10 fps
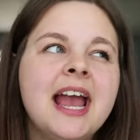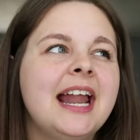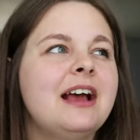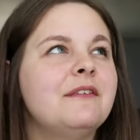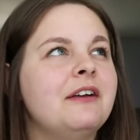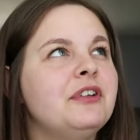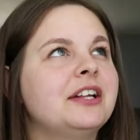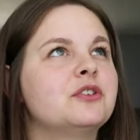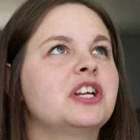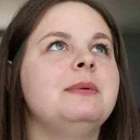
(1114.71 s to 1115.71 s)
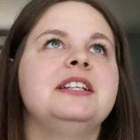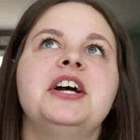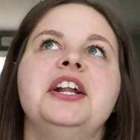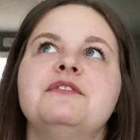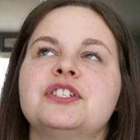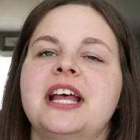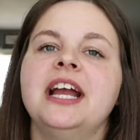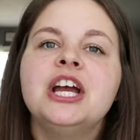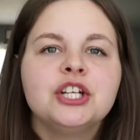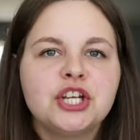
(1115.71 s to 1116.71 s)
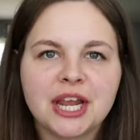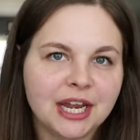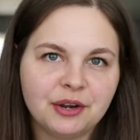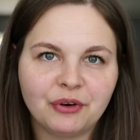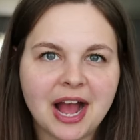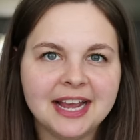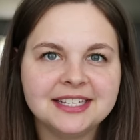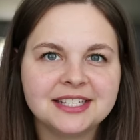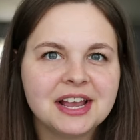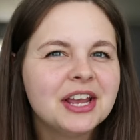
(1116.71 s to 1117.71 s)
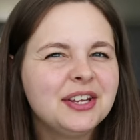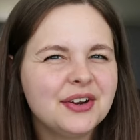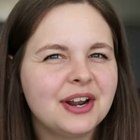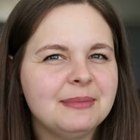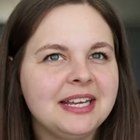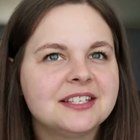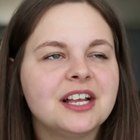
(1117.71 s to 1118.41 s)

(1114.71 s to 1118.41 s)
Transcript: And I, I feel like there's gonna be a ton of just like chicken and rice, you know what I mean?